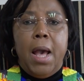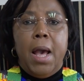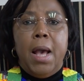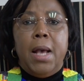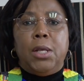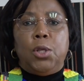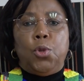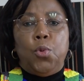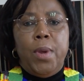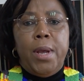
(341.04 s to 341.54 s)

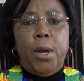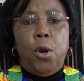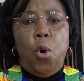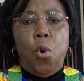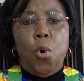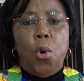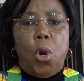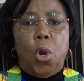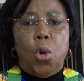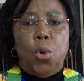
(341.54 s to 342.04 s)
As we
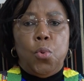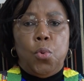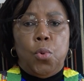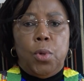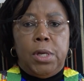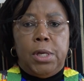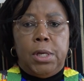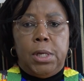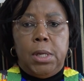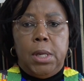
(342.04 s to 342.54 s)

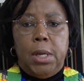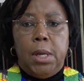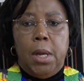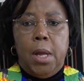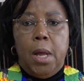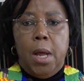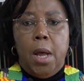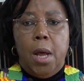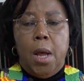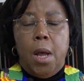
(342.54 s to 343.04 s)
conclude,
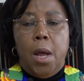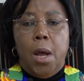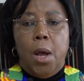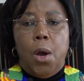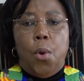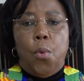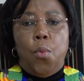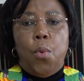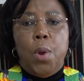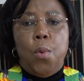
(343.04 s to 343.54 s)

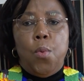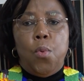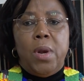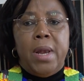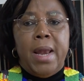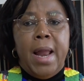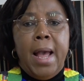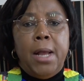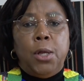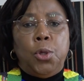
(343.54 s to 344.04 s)
we
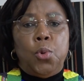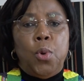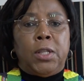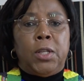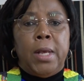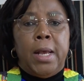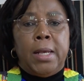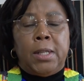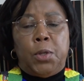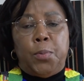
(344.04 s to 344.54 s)
would like to
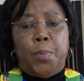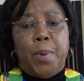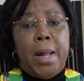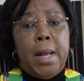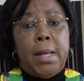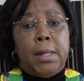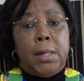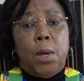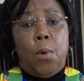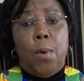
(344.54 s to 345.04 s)

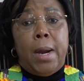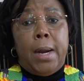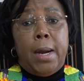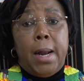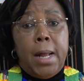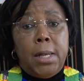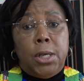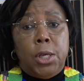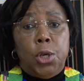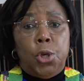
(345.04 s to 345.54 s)
express our
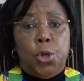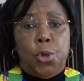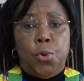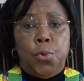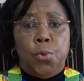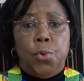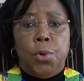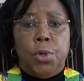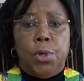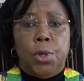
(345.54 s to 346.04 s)

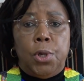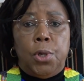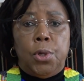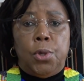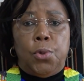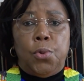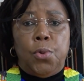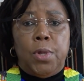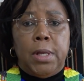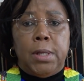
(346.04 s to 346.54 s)
gratitude
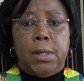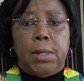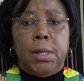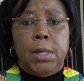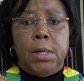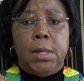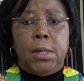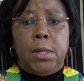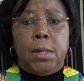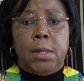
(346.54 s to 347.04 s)
to the
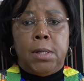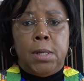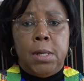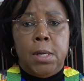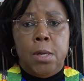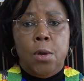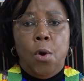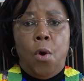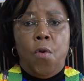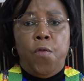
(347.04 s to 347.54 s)

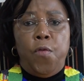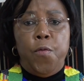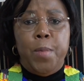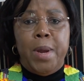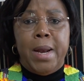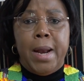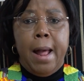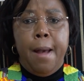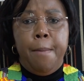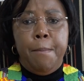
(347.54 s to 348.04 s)
city of
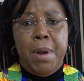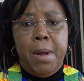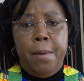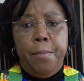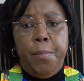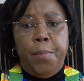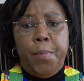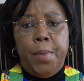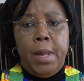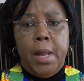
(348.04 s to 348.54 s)
Miramar
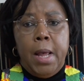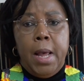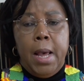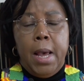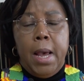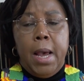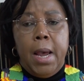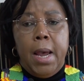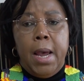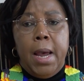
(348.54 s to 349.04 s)

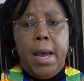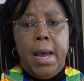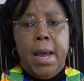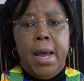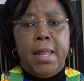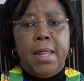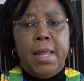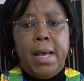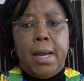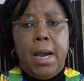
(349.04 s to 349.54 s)

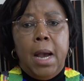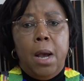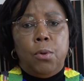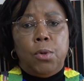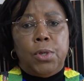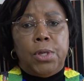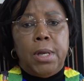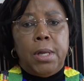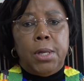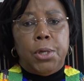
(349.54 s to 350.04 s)
and the
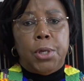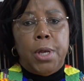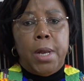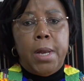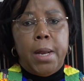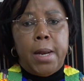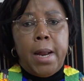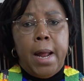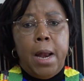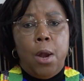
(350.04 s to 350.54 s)
Council
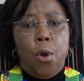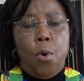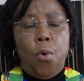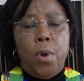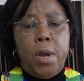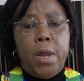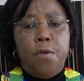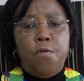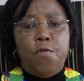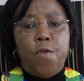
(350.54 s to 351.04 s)
General
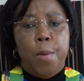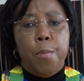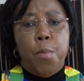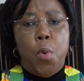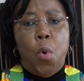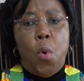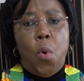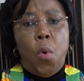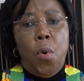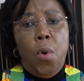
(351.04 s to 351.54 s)
Oliver
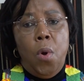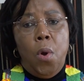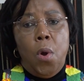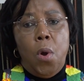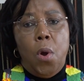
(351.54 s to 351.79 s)
Moore